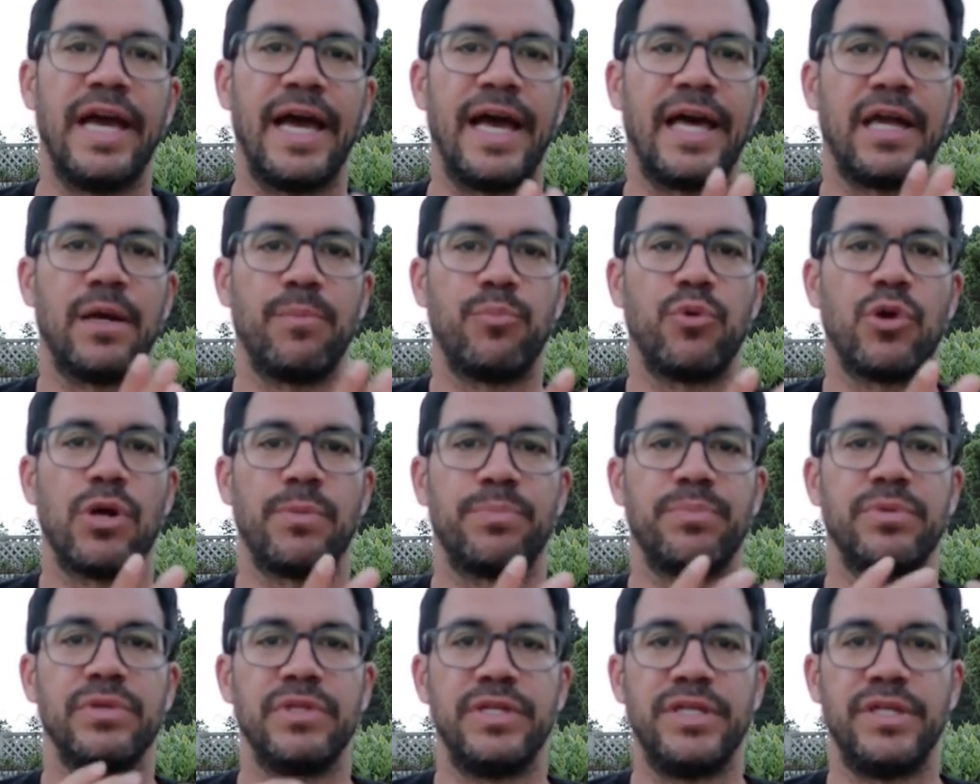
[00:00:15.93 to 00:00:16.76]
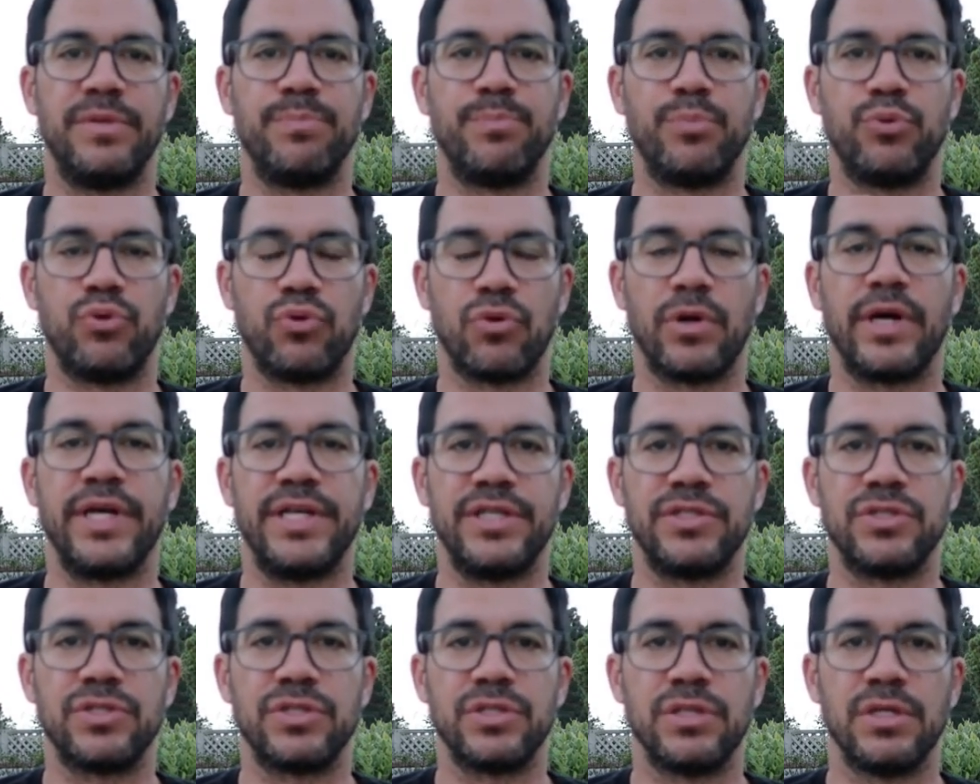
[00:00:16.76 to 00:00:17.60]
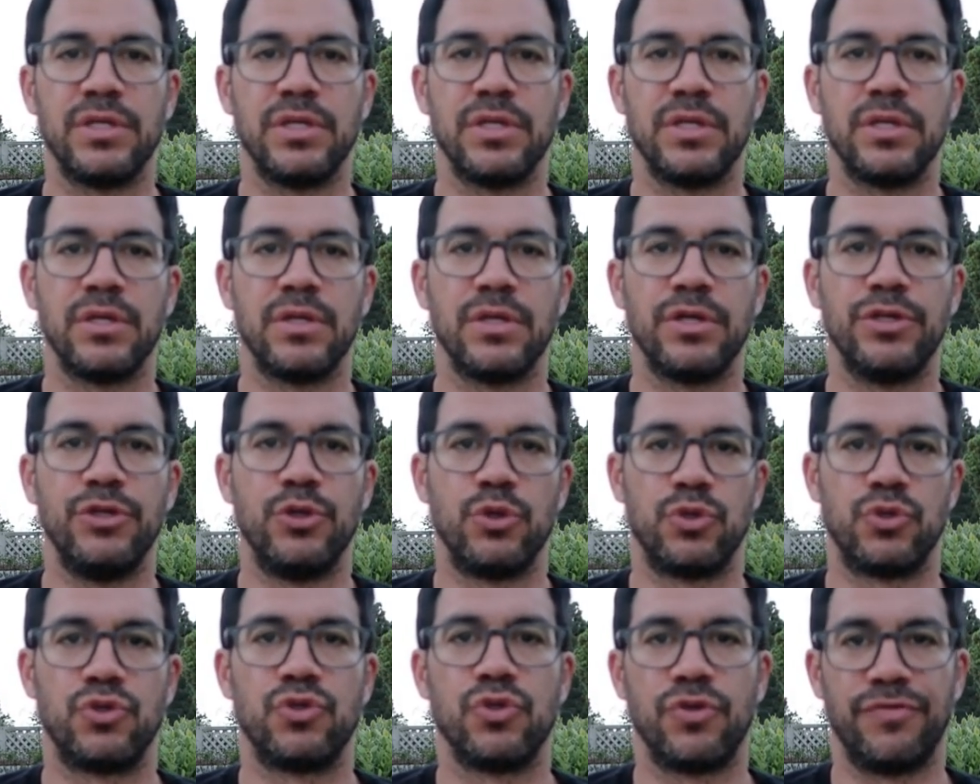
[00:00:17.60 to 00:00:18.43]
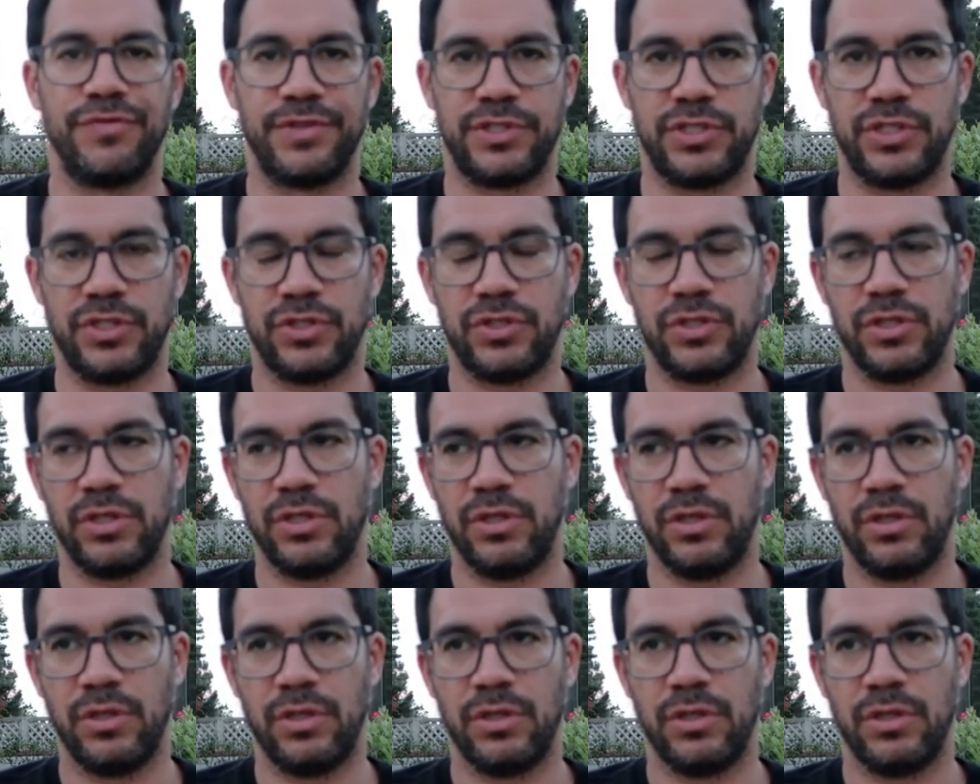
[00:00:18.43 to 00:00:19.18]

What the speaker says: how to properly price your services.